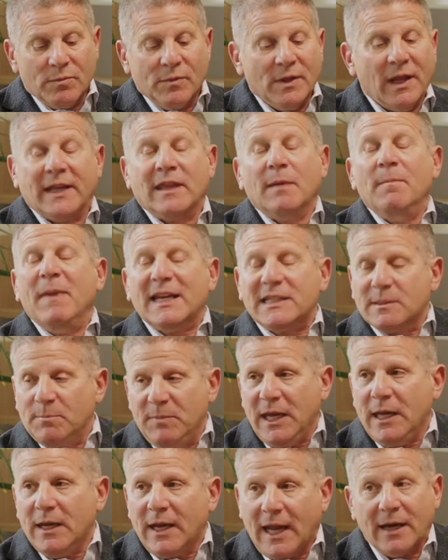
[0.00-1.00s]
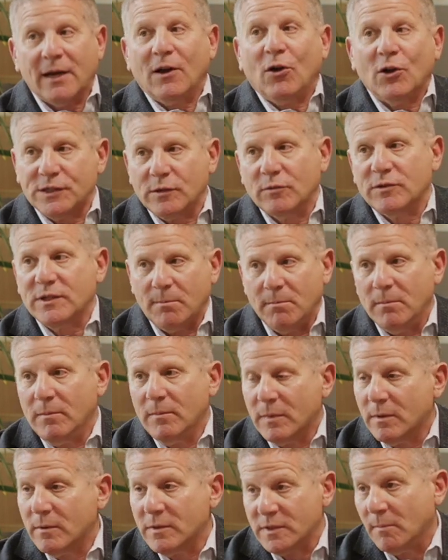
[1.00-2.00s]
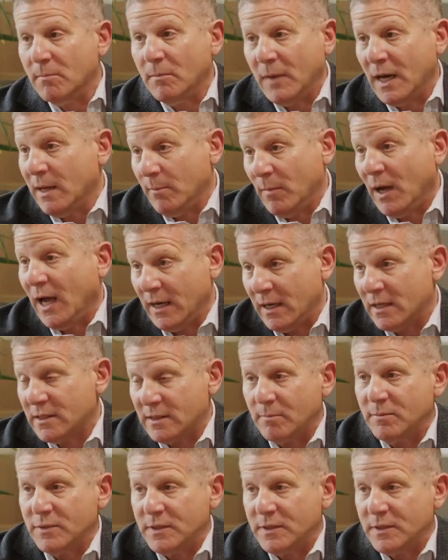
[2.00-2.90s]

Like the best beat, and also some money behind it.